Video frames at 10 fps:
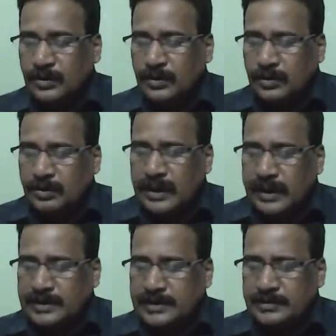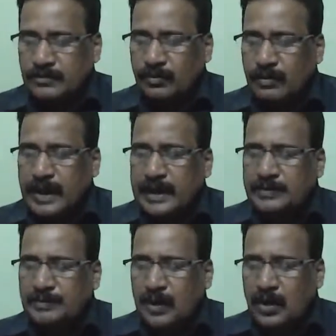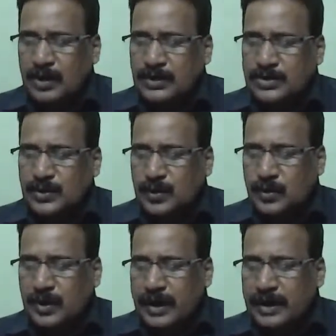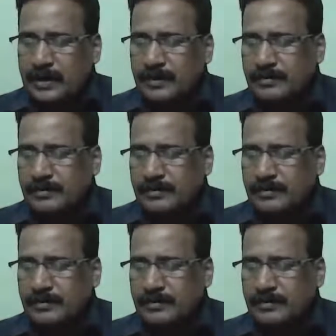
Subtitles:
You will get 1 plus 2k